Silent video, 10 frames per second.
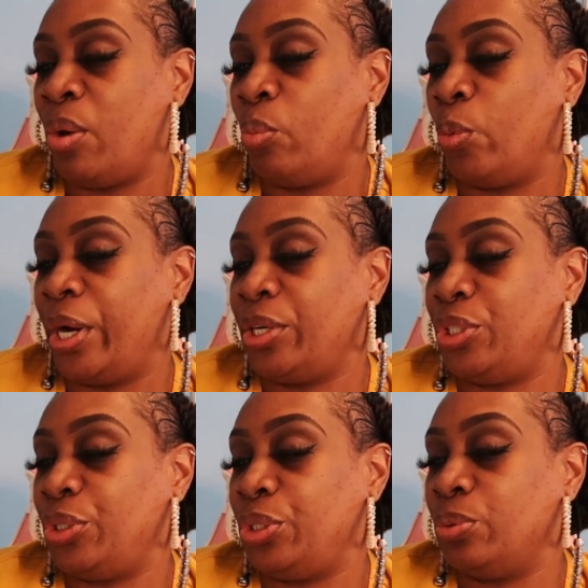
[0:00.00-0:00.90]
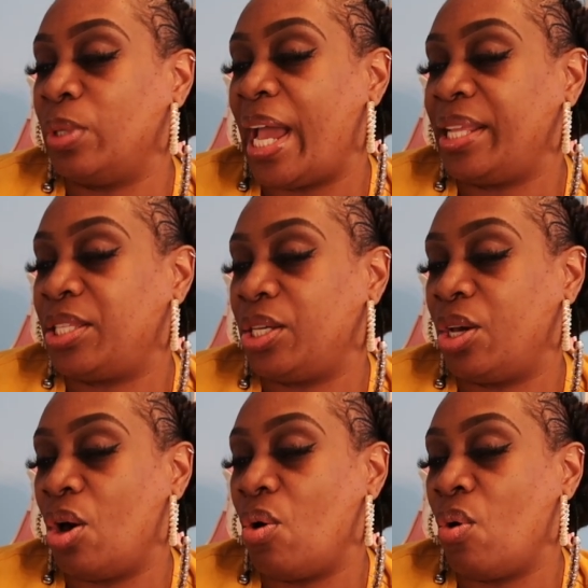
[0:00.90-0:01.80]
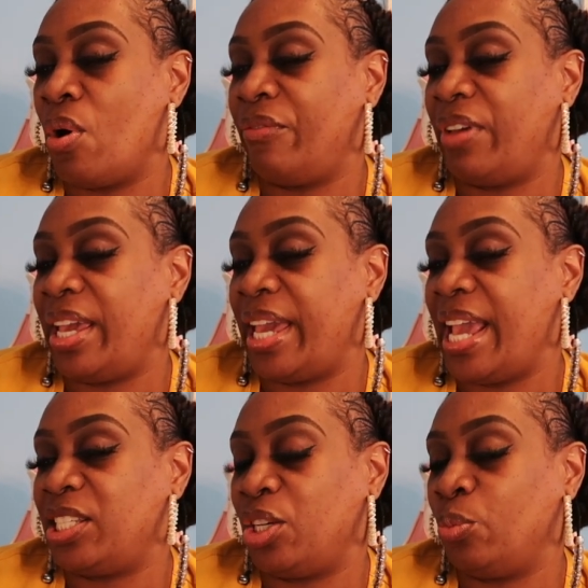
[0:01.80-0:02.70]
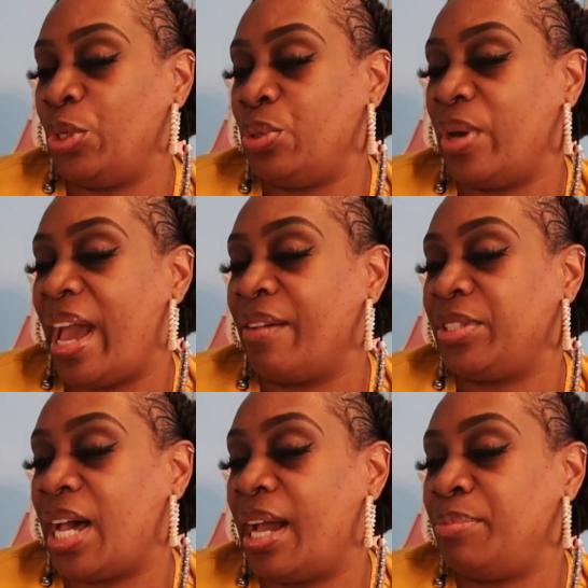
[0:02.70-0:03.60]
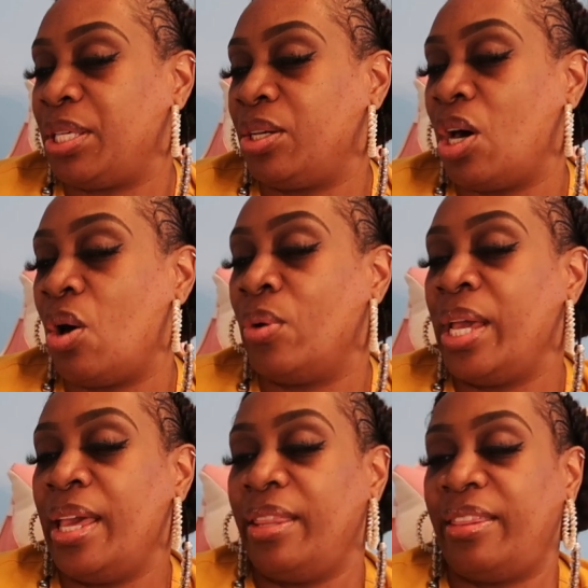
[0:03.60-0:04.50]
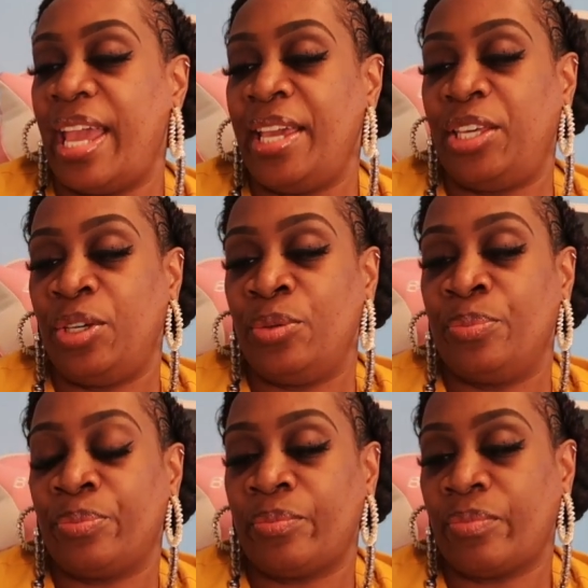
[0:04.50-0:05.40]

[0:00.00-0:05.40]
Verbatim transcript: and where do you like to go on vacation when you have time to go? Thank you.